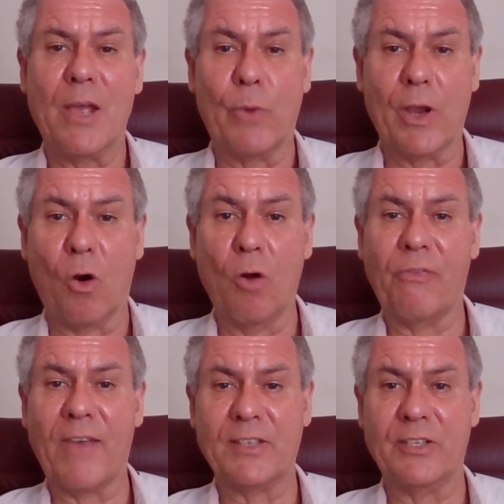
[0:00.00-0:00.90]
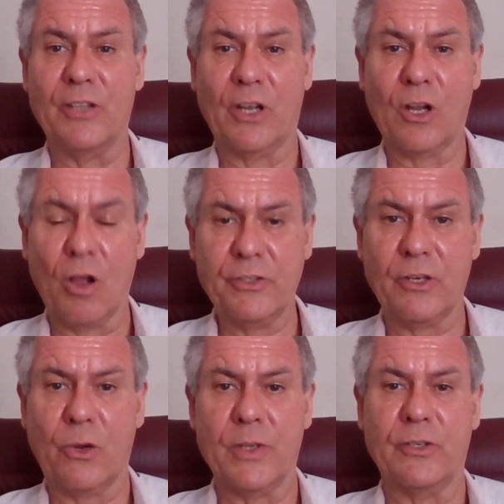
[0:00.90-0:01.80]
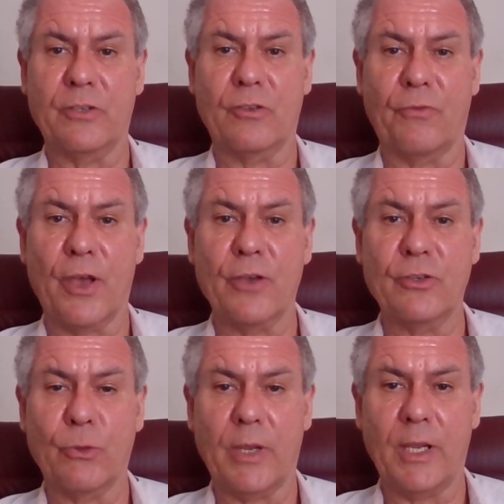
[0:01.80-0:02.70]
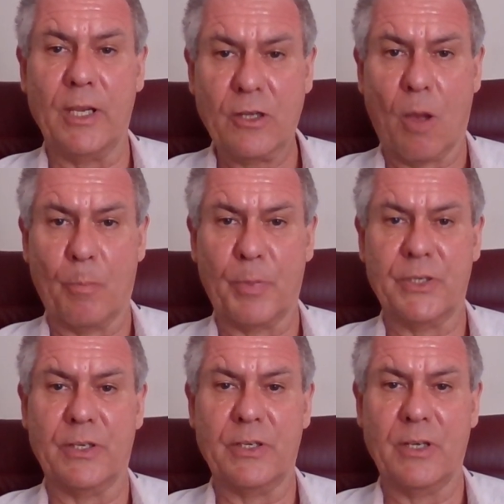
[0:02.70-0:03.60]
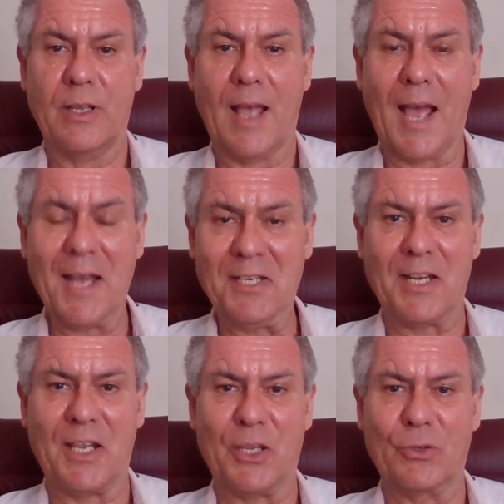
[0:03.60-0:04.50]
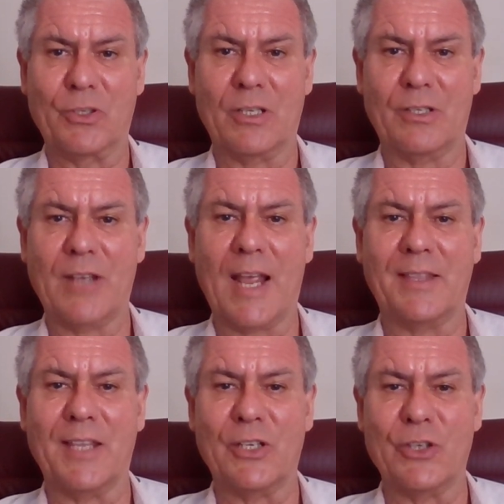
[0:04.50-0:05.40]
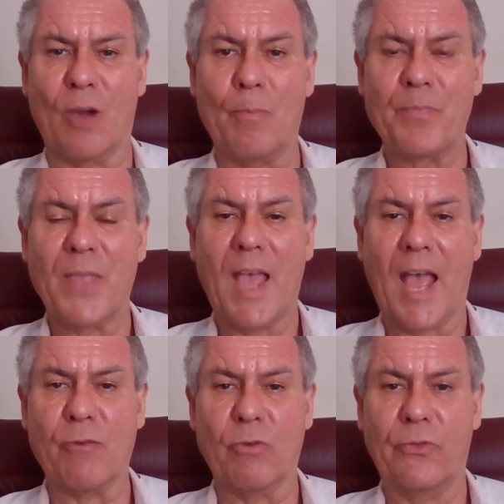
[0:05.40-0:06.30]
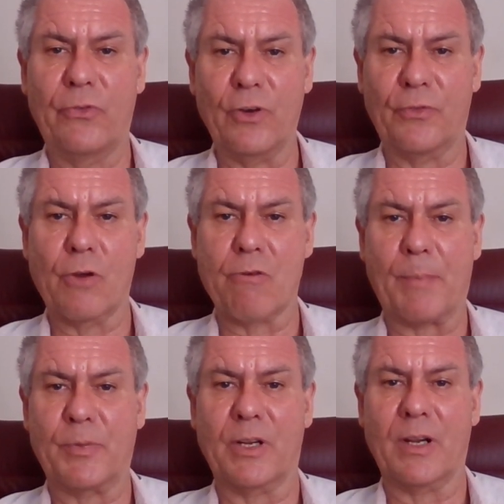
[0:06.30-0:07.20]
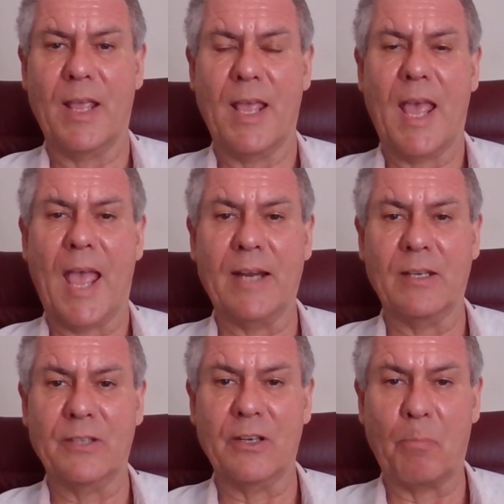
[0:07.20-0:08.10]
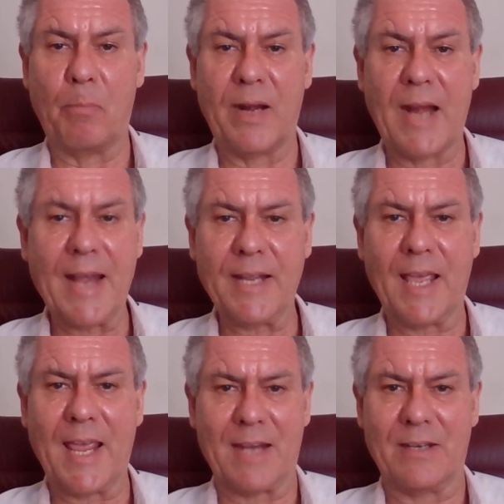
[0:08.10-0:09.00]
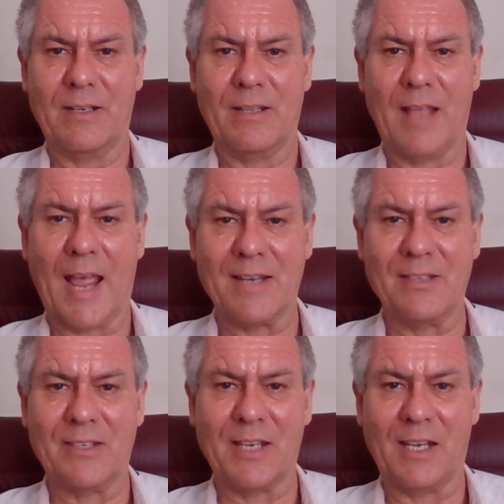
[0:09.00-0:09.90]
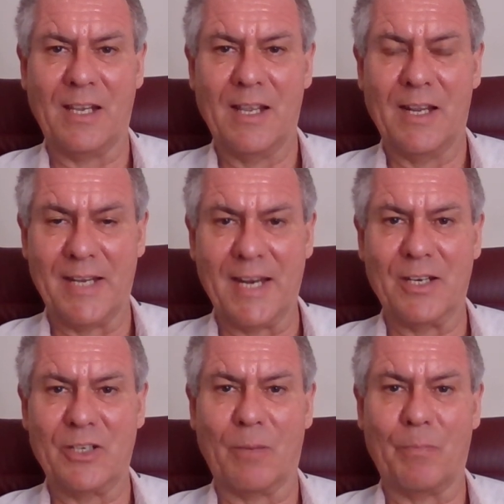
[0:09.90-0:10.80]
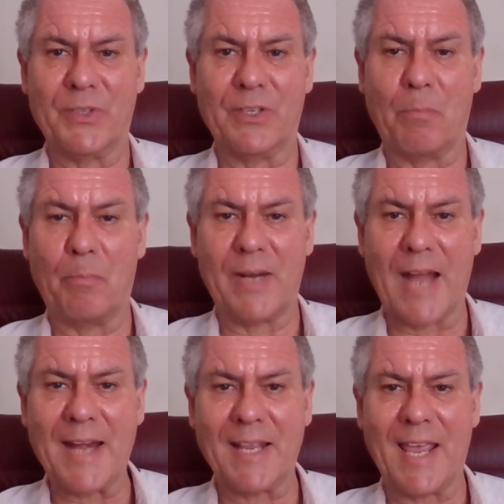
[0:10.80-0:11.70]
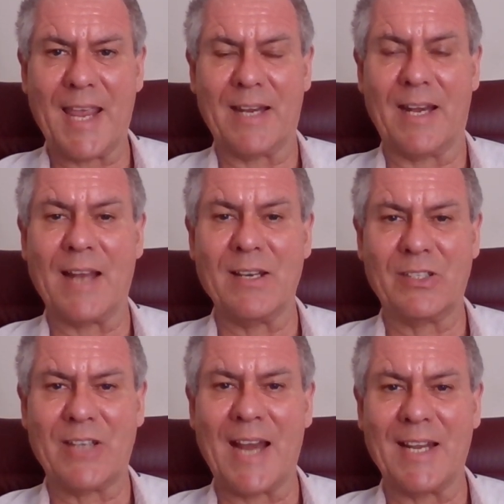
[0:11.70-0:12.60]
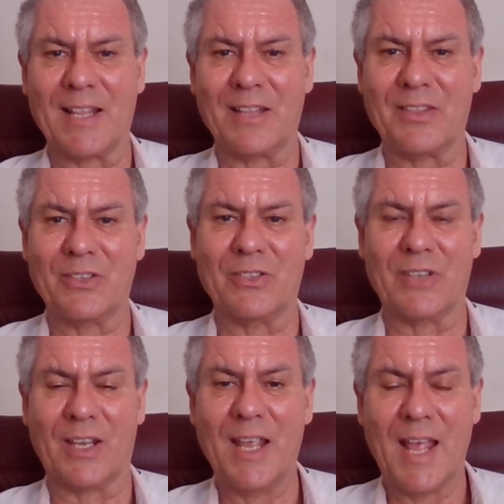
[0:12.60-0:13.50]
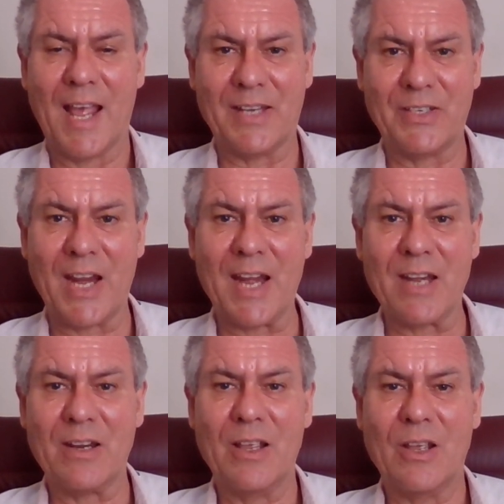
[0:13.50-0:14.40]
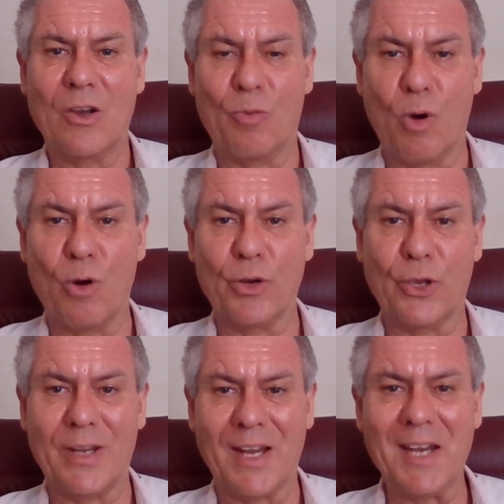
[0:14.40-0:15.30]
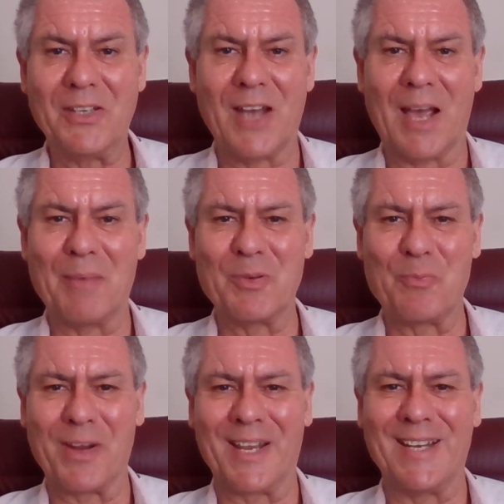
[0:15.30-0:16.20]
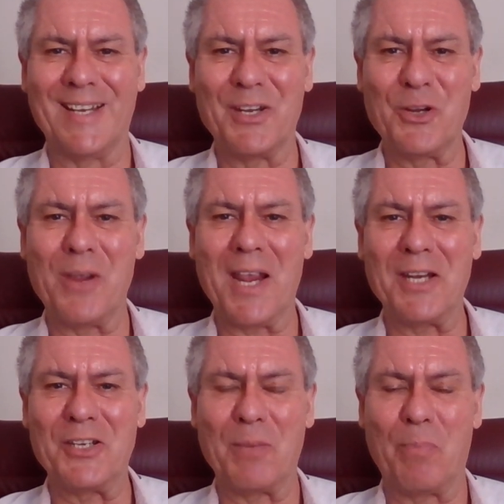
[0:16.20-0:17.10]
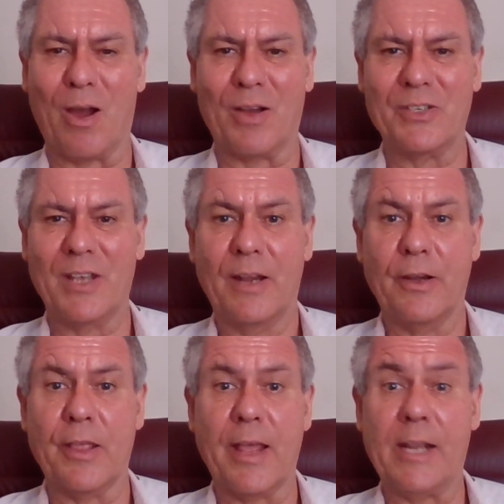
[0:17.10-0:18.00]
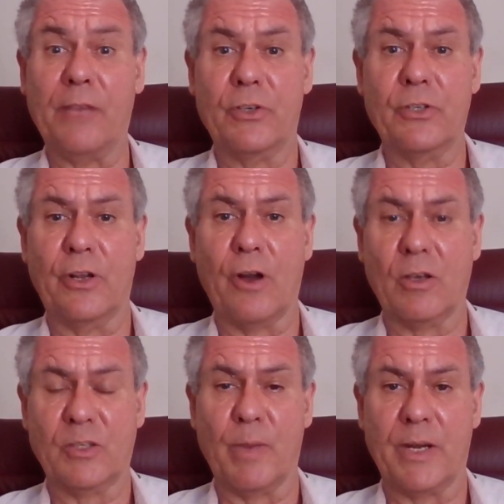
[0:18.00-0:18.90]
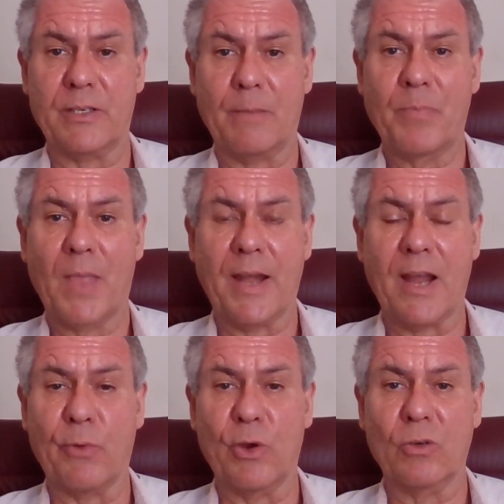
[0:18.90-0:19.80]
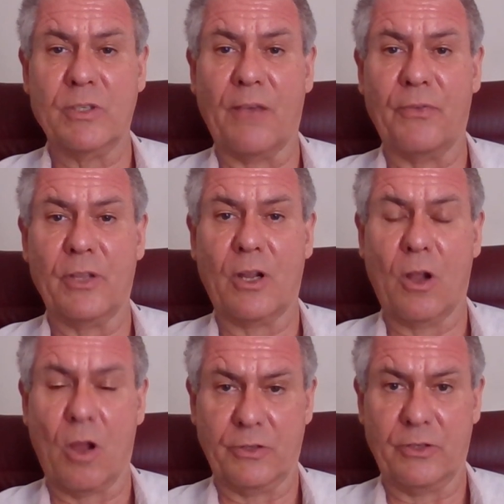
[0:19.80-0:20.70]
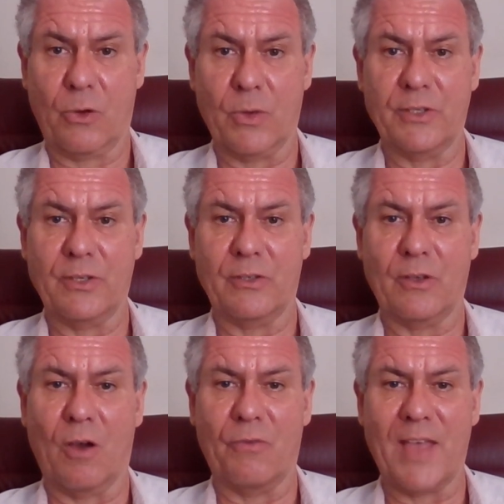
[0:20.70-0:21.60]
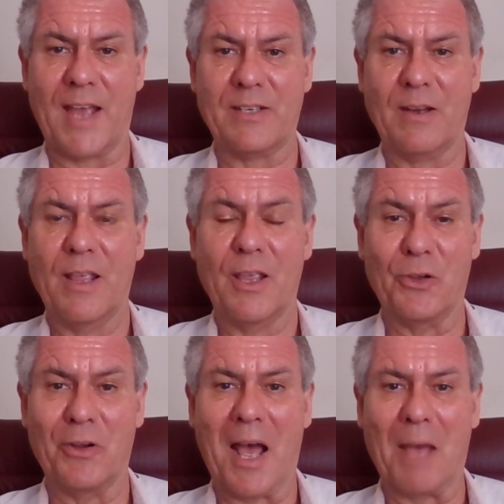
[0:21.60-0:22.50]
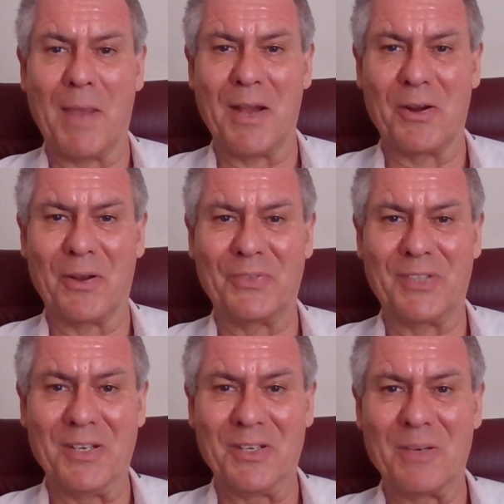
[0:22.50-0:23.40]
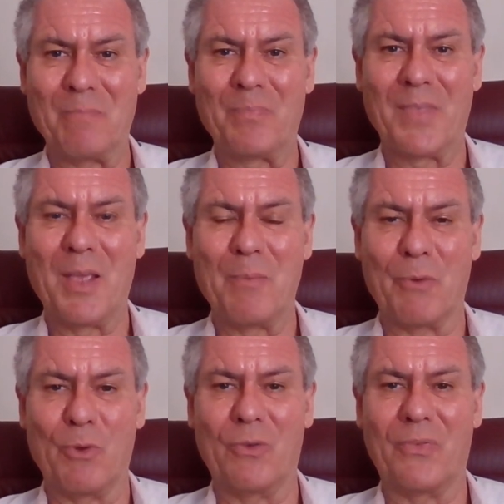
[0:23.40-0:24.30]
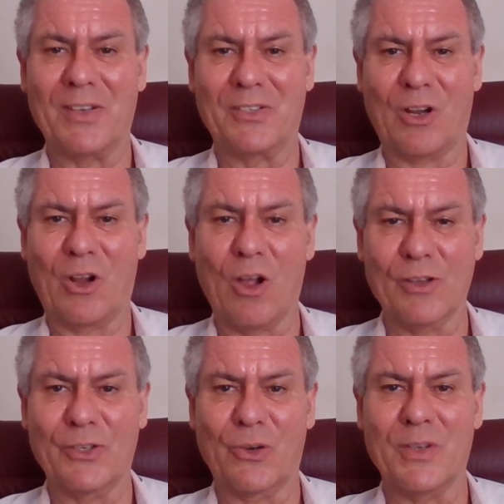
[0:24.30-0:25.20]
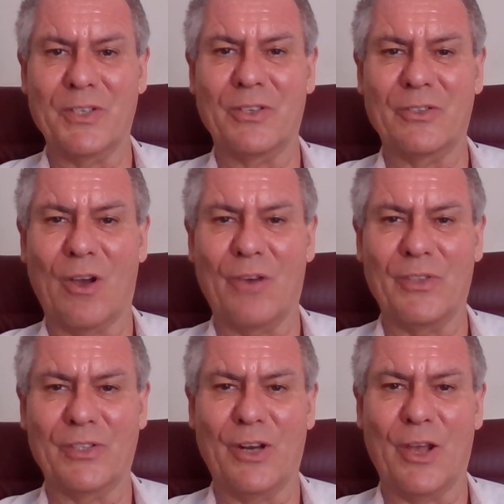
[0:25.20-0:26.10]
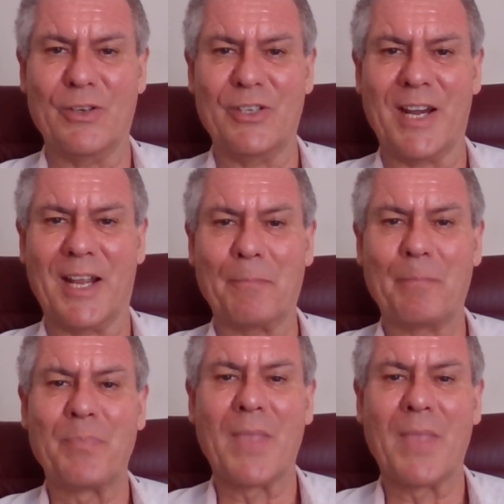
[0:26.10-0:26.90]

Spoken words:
We are all facing the consequences of those who are incompetent, utterly useless at their job, and were full of corruption. And instead of planning ahead, ANC leadership, instead of planning ahead and understanding that this is a 10 or more year lead time to bring in new energy plants, no, they leave it to the last minute. And now we all suffer the consequences of that. You and I may not have sinned, but we all face the consequences of this load shedding.